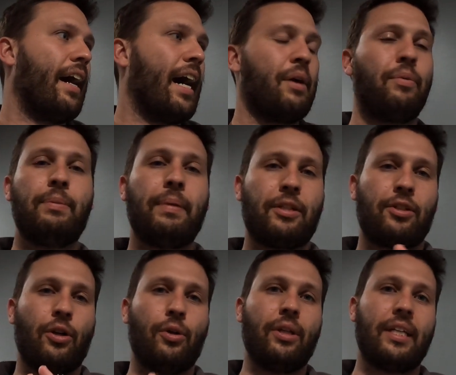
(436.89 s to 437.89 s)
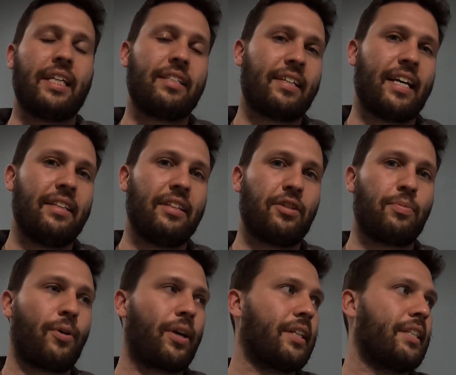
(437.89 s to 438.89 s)
I would be totally content in this
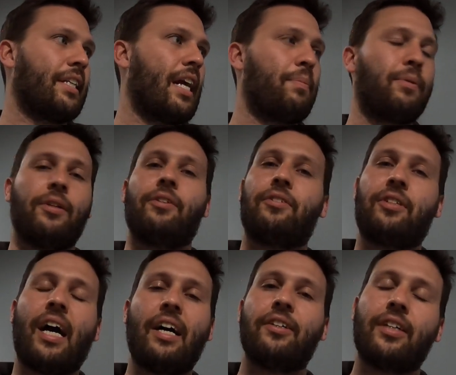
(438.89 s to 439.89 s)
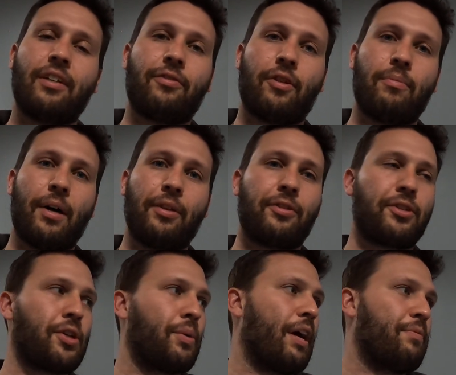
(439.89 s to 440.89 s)
market to not put another dollar in for a month or
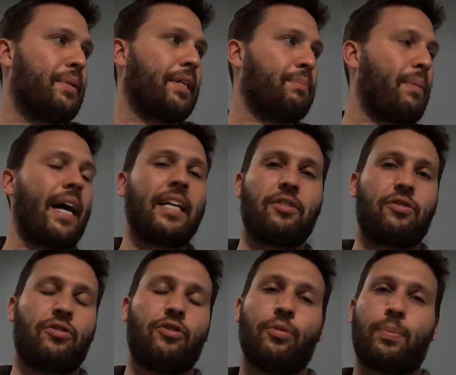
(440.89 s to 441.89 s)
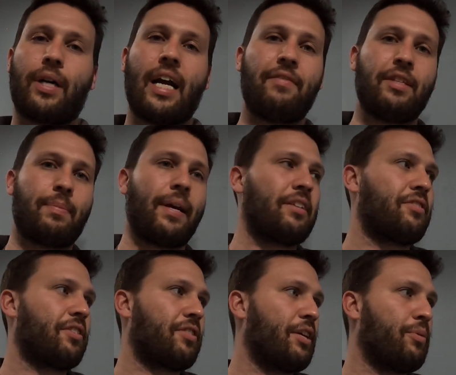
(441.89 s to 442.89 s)
two. I've been buying super heavy the past
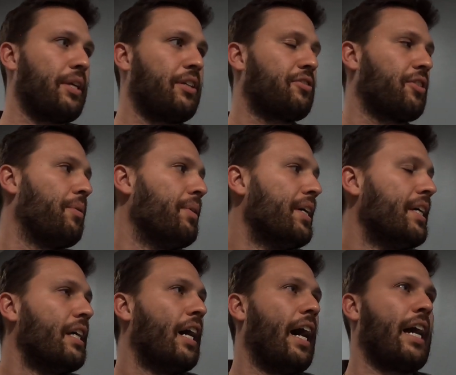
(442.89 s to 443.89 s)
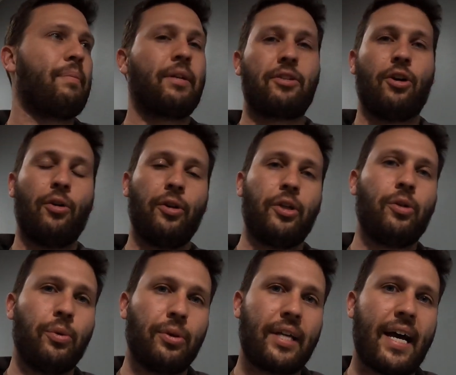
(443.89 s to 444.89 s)
six, eight weeks. So I'd be totally
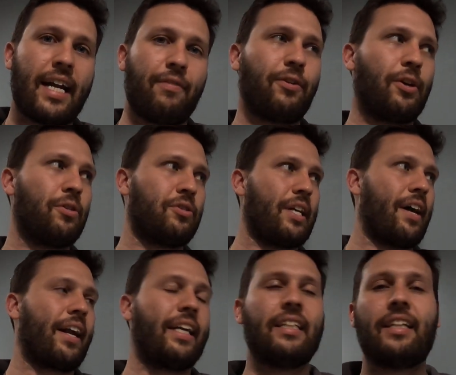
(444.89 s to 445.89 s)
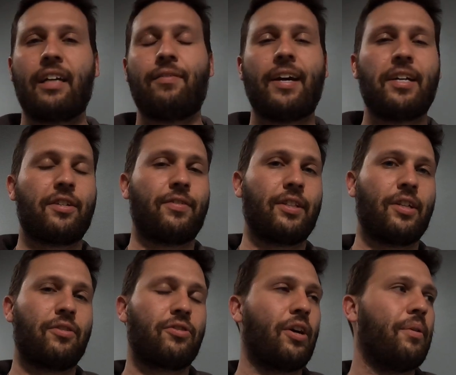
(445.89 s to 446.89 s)
cool with that. If it goes down, I need to take advantage of it
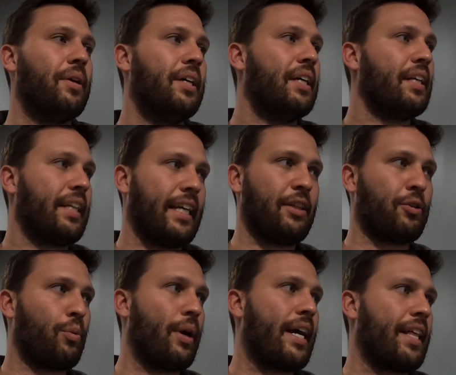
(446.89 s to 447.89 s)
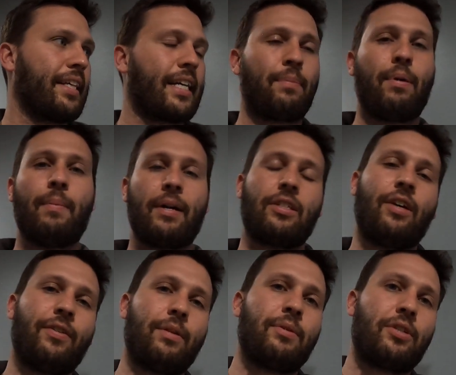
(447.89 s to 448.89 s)
though. So either way, I think I put
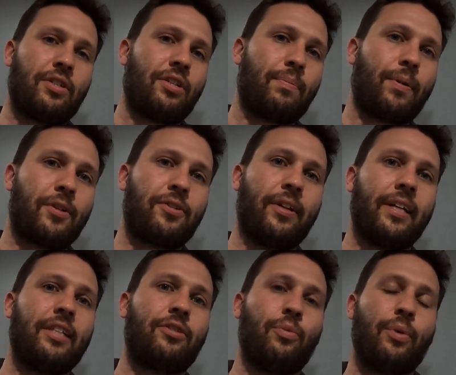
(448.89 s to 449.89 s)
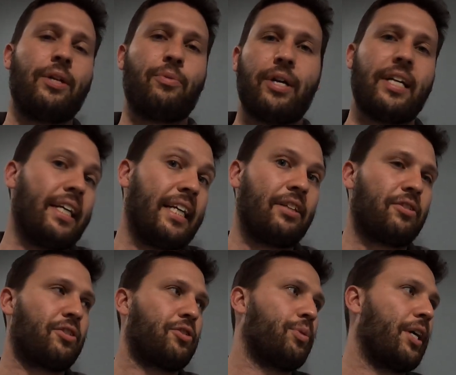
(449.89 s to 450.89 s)
myself in a position personally to win win in either
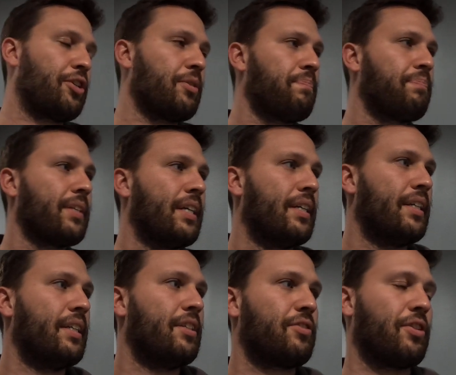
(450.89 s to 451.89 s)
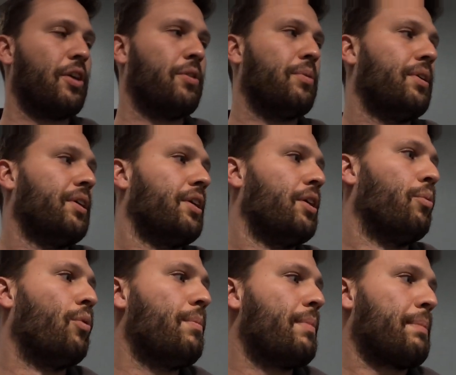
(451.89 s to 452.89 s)
situation. So
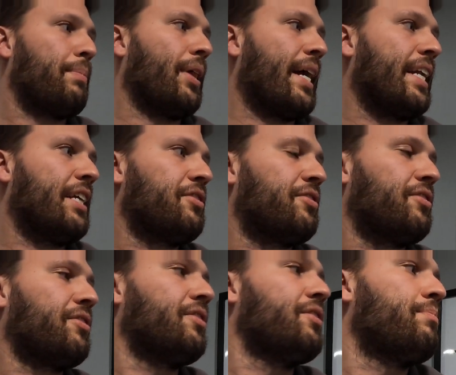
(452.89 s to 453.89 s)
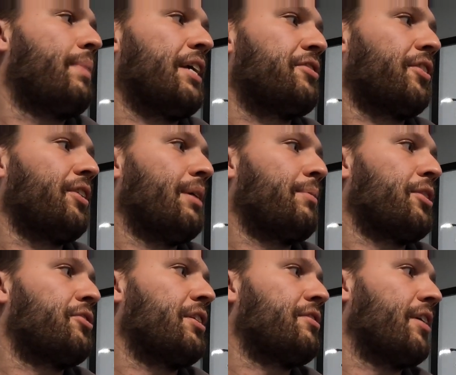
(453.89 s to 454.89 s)
what my plan is basically, I'm going
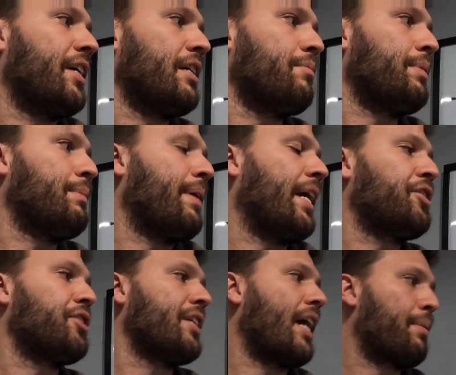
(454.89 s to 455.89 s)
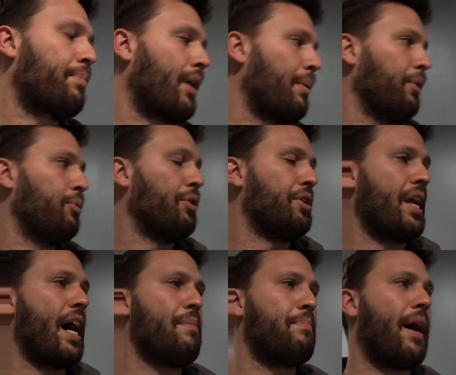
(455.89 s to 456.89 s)
to sit tight, be patient. I probably will
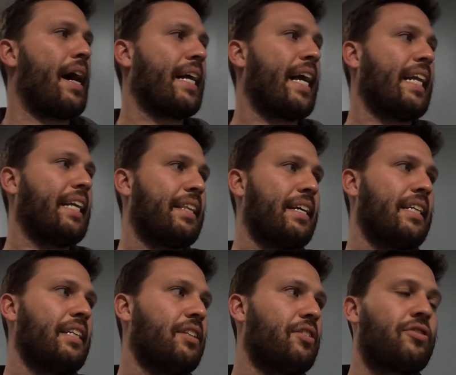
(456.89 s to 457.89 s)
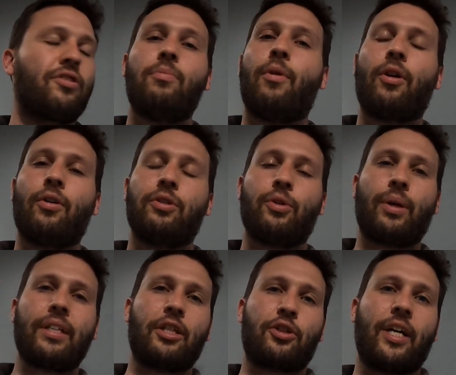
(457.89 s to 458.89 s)
not buy anything tomorrow
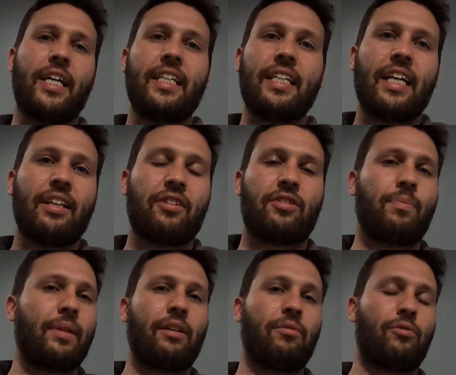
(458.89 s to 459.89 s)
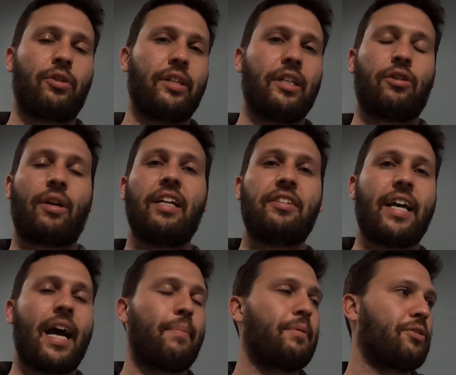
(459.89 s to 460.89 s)
during the trading day unless something really crazy
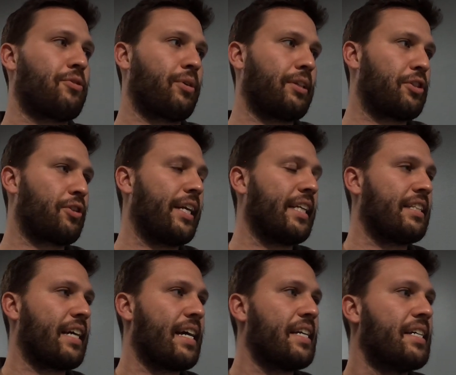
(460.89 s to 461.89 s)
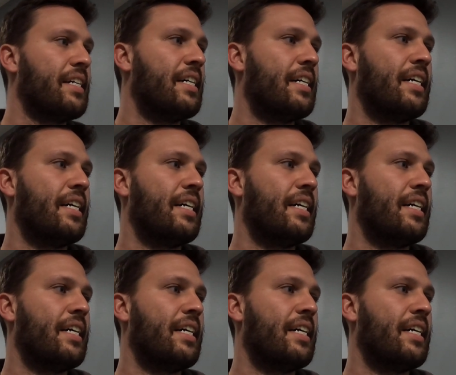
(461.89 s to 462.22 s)
happens during the trading day.